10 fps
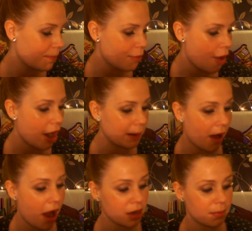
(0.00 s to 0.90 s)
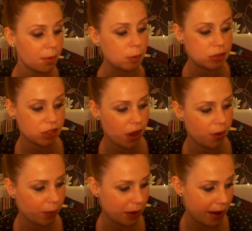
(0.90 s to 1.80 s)
Primark, but
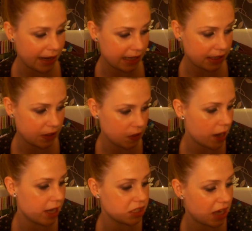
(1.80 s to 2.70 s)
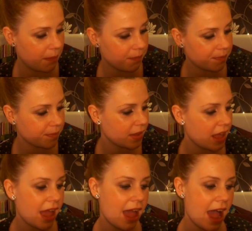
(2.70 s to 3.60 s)
also we went into H&M
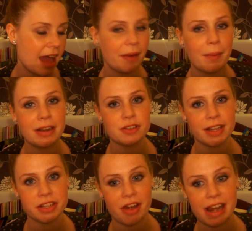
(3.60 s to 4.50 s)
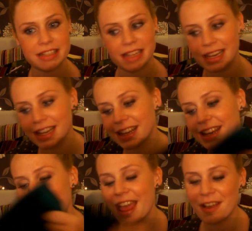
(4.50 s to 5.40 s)
and I went dress crazy.
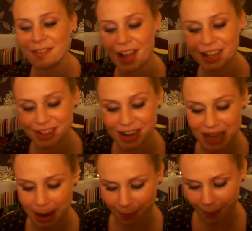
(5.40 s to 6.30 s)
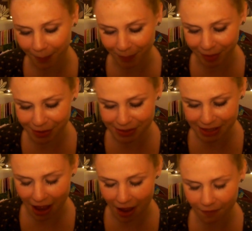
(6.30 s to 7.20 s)
First dress I bought was
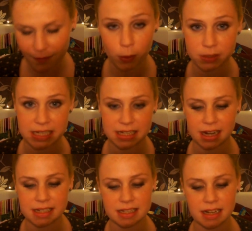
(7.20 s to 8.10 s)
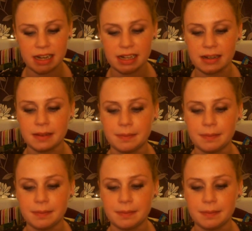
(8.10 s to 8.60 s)
$14.99.